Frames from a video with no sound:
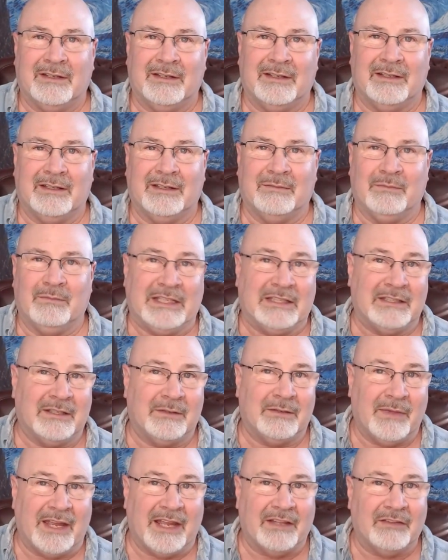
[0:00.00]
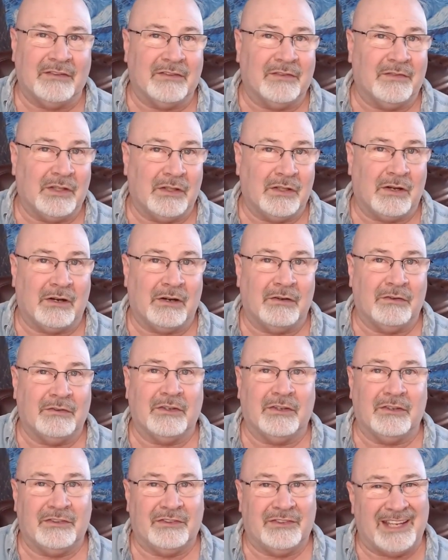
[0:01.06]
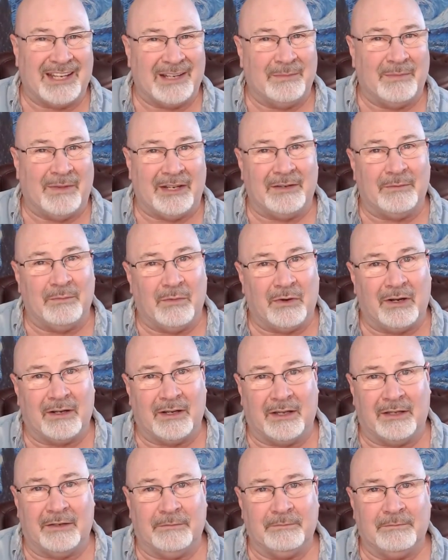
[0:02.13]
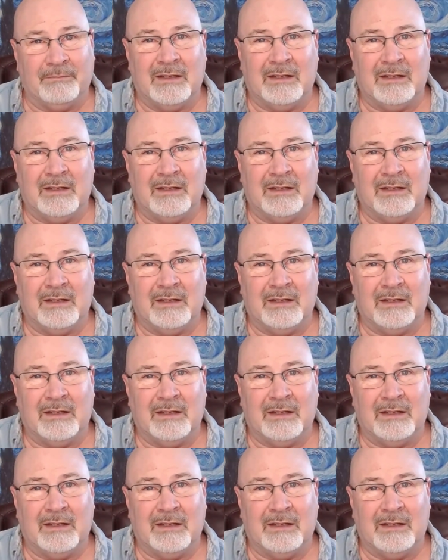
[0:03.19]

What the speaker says: and meet the demands of a large segmented market.